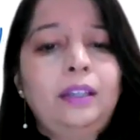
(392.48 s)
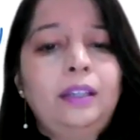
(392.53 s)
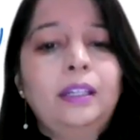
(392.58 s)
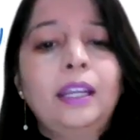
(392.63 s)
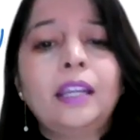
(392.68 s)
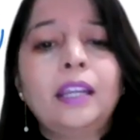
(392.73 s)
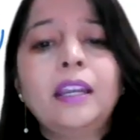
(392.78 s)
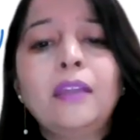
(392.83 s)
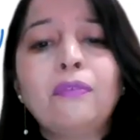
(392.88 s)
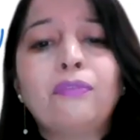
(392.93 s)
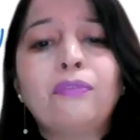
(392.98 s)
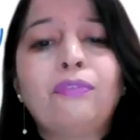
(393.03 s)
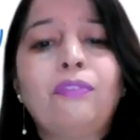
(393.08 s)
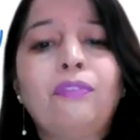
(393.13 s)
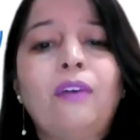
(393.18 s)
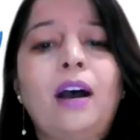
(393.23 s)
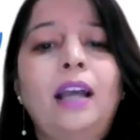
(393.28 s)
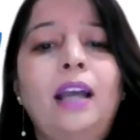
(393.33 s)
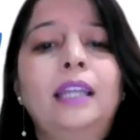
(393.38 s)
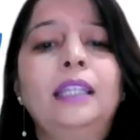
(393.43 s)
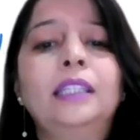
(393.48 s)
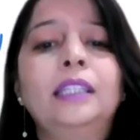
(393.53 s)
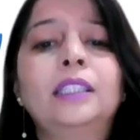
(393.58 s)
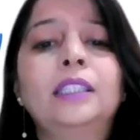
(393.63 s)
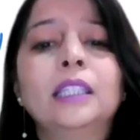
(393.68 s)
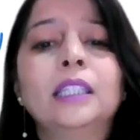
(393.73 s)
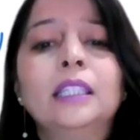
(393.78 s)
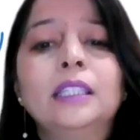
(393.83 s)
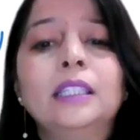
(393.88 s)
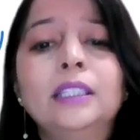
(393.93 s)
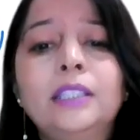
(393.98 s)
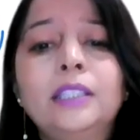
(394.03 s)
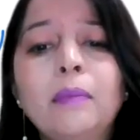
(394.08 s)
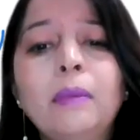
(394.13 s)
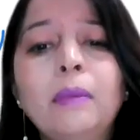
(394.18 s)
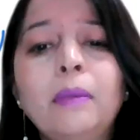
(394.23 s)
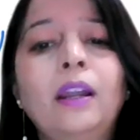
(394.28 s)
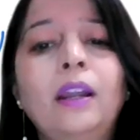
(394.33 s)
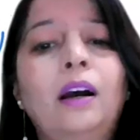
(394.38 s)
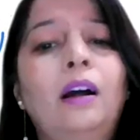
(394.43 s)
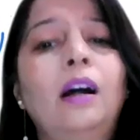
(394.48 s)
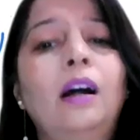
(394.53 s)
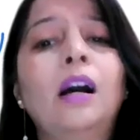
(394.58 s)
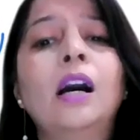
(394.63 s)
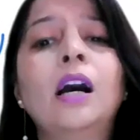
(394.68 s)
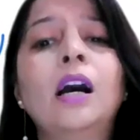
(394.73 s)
dignified demeanor